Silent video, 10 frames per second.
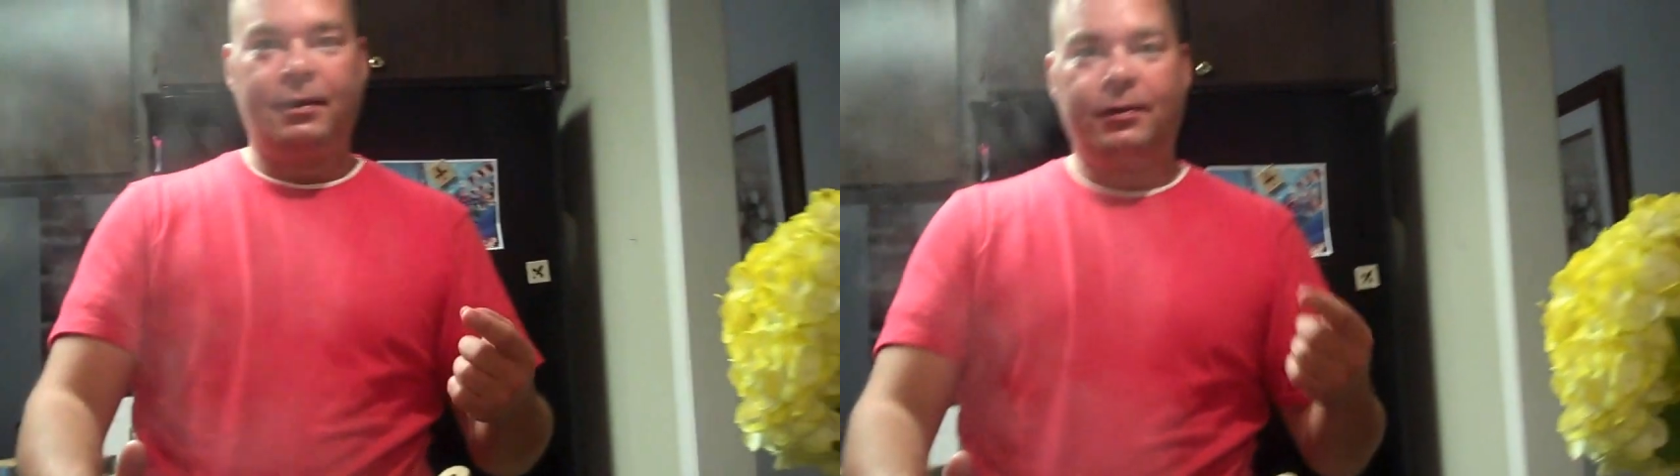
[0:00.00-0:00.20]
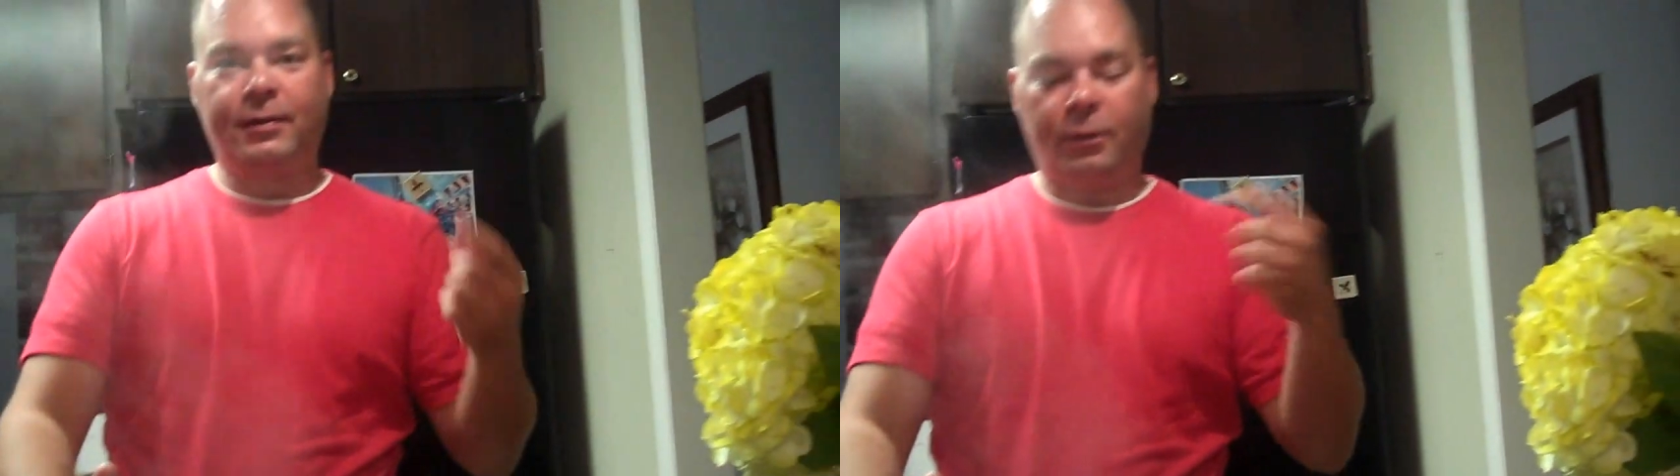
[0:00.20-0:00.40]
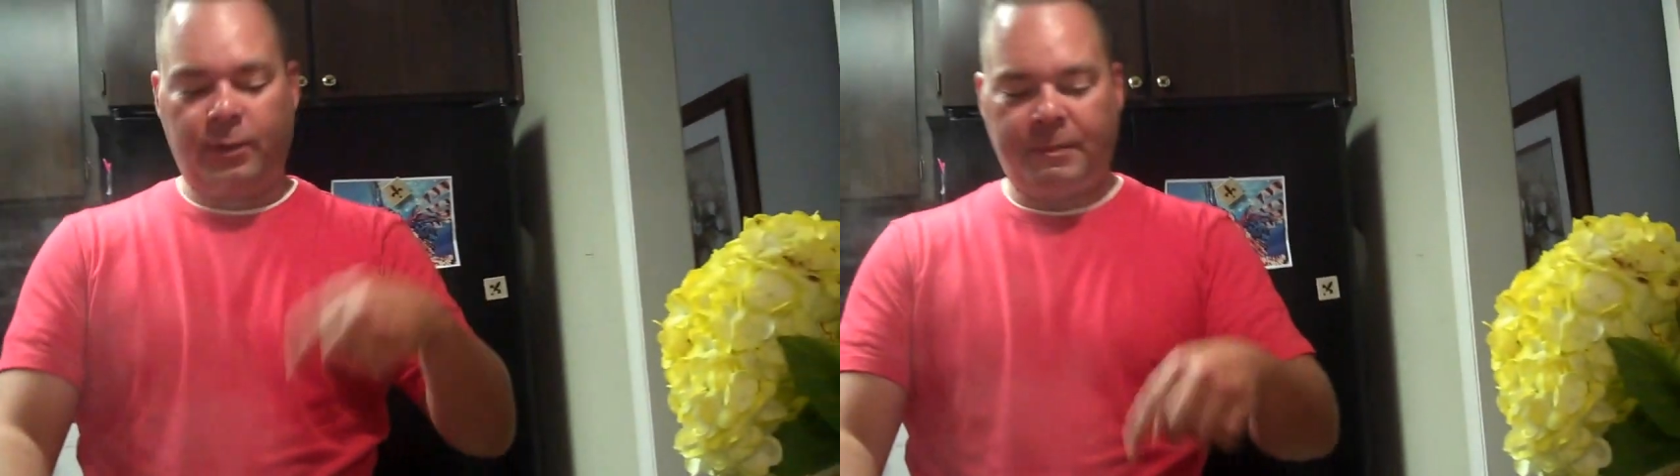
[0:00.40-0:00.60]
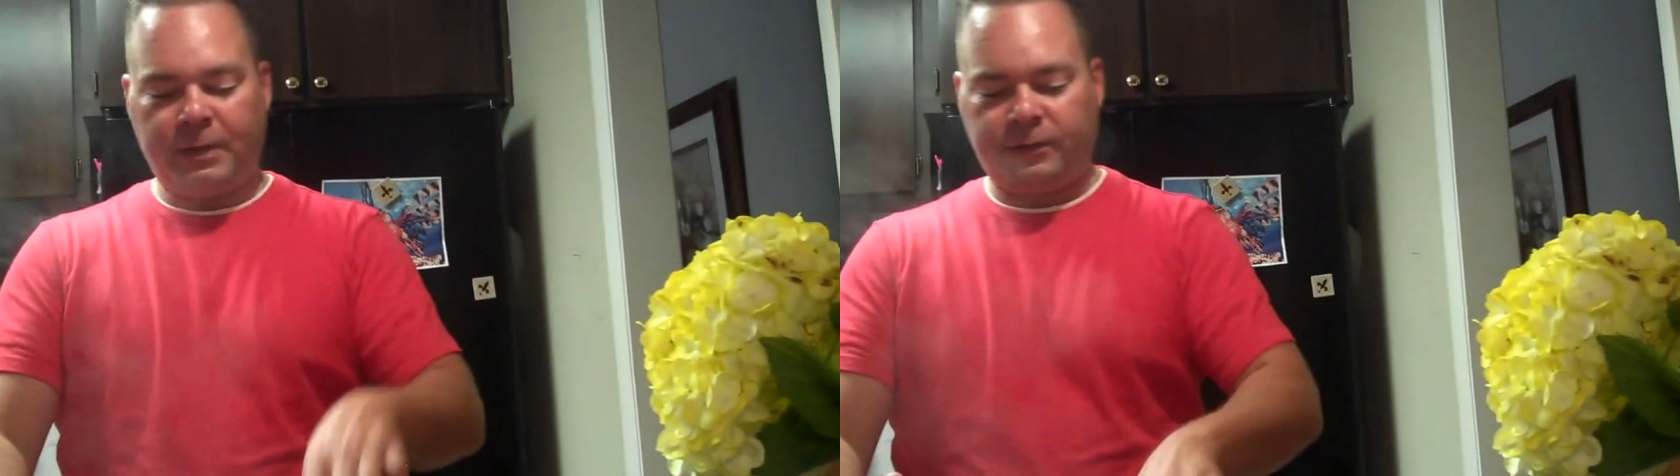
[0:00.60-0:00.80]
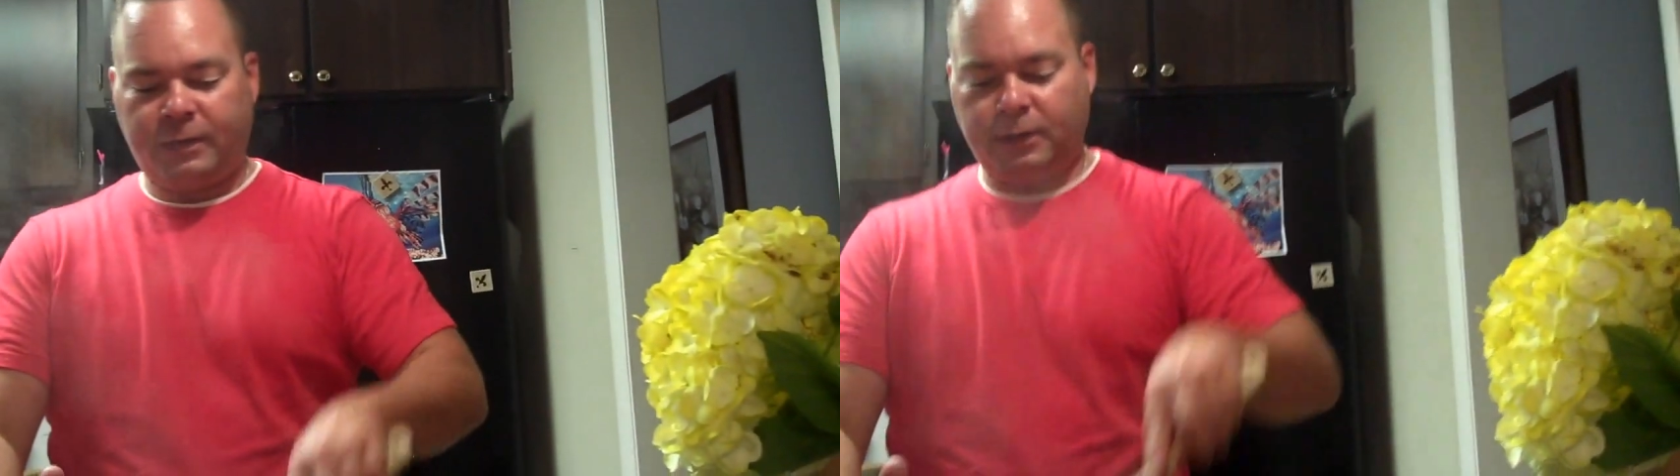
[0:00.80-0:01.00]
So the
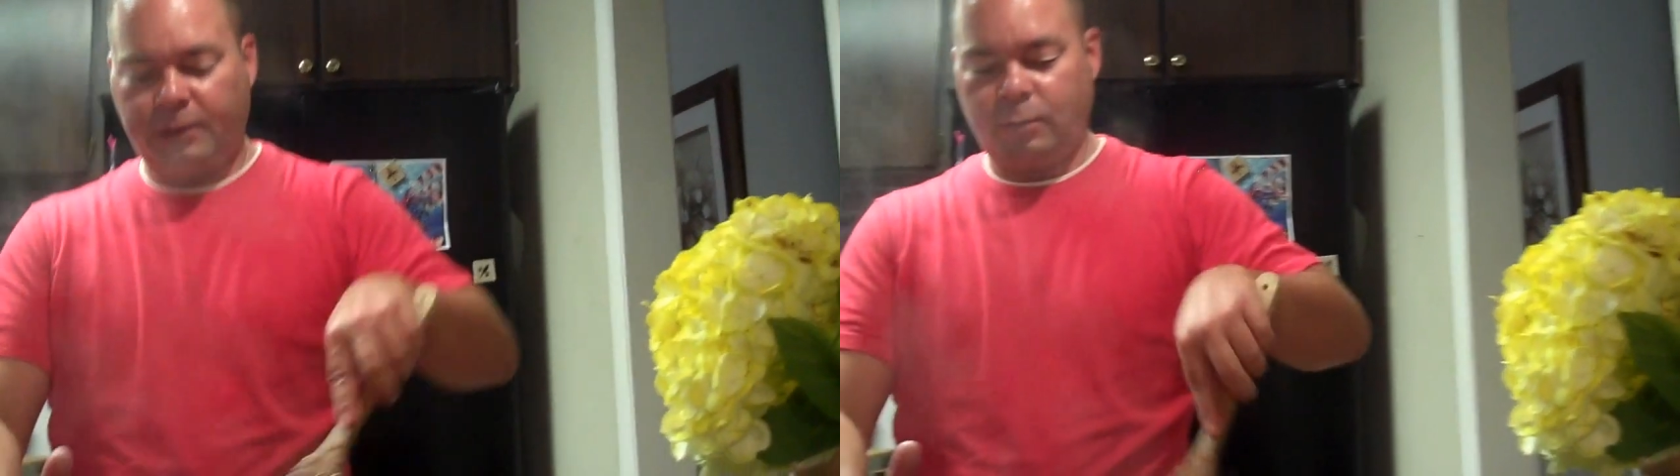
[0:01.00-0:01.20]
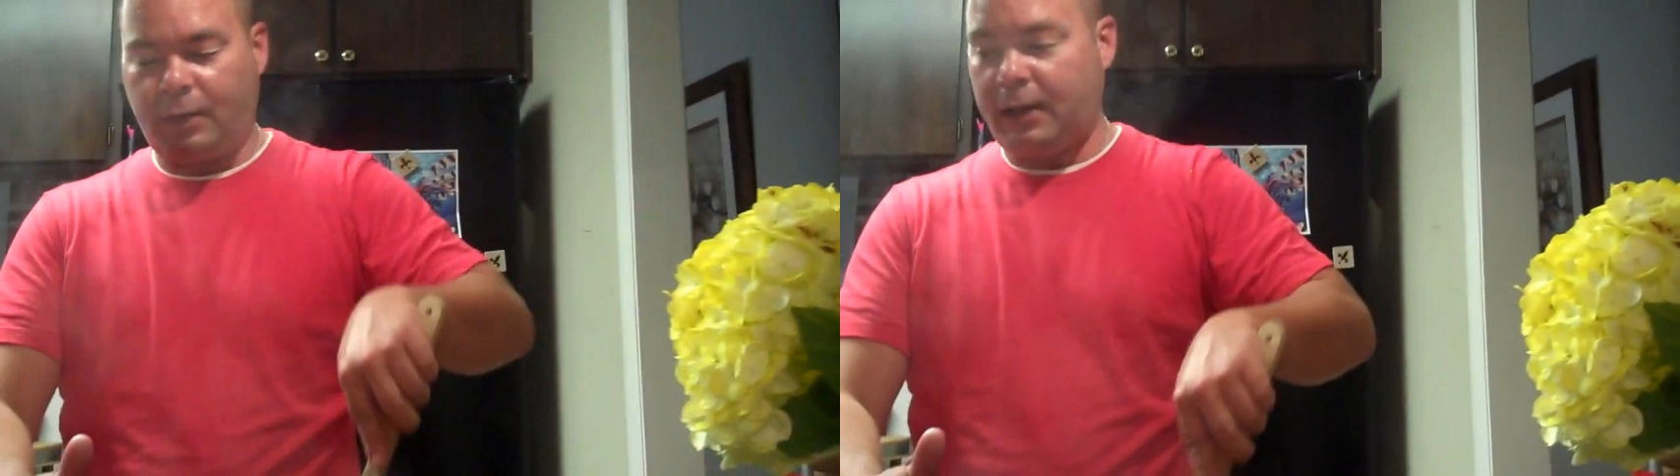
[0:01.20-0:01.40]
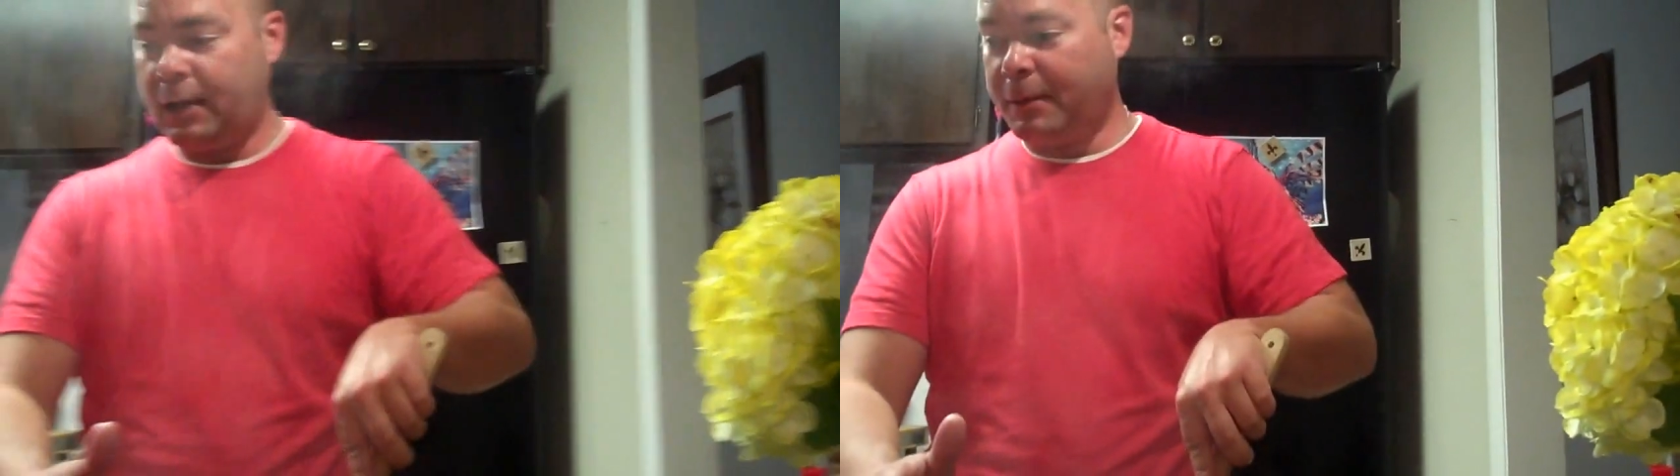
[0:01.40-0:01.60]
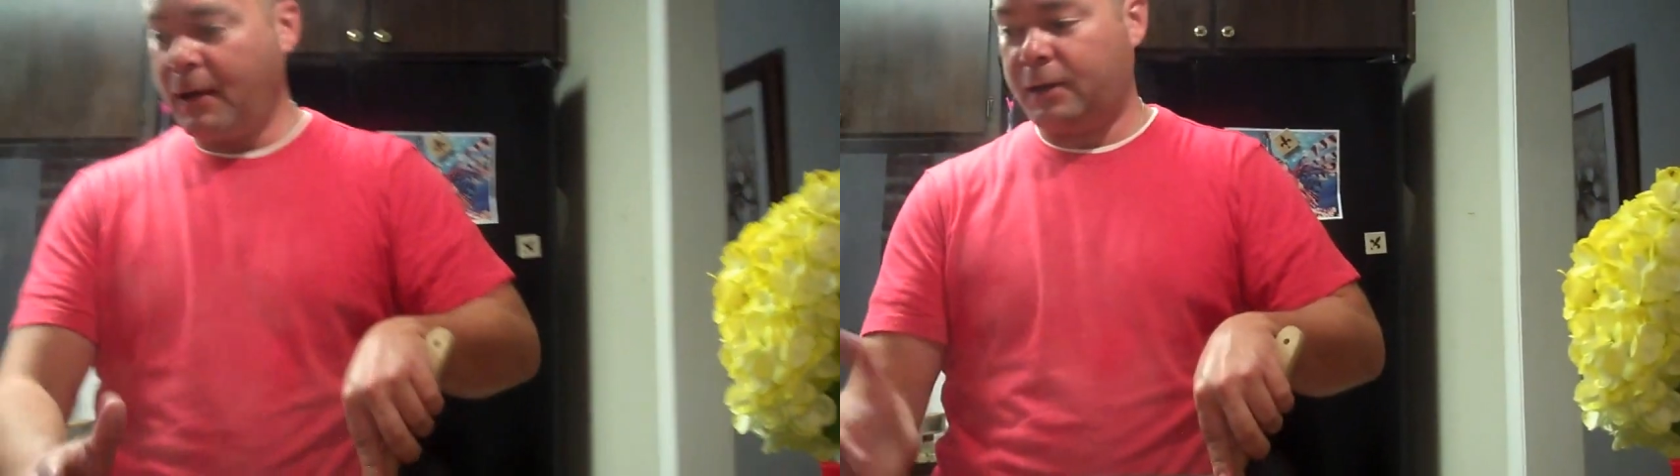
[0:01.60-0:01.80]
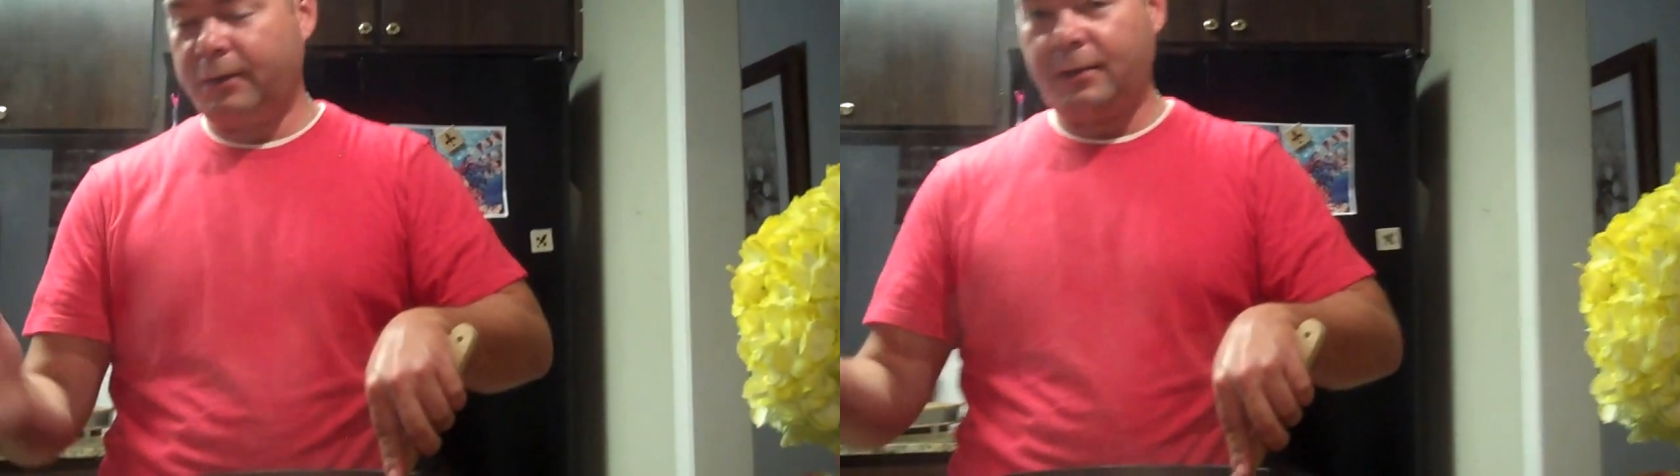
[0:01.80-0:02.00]
best thing to do with a ham
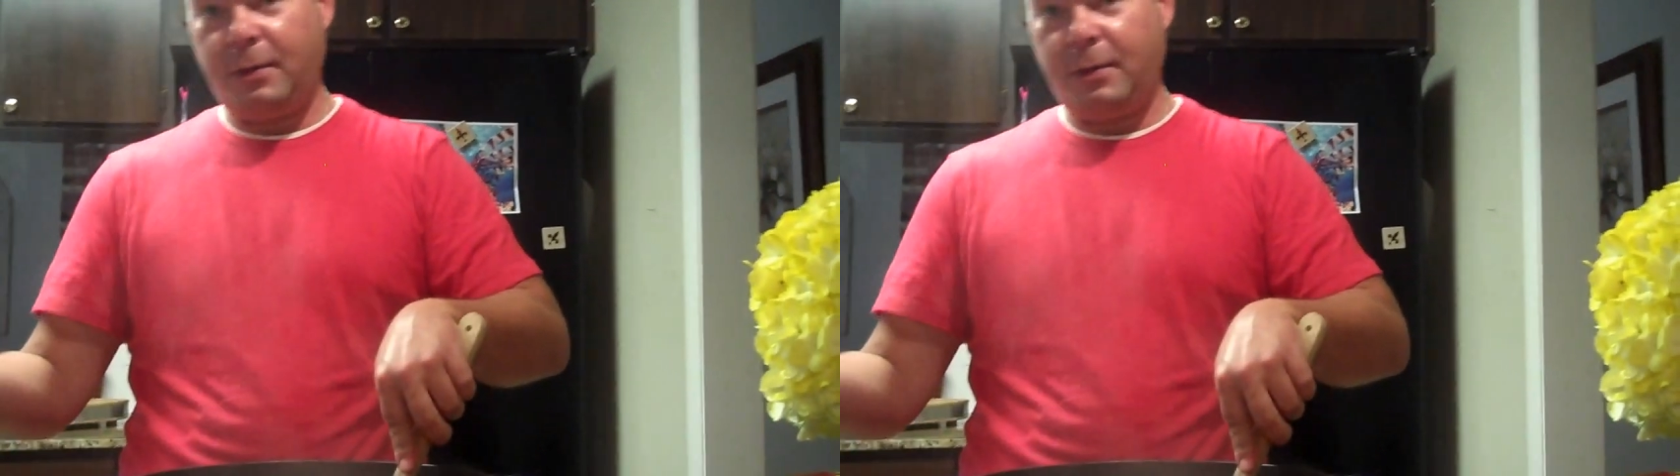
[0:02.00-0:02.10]
hock is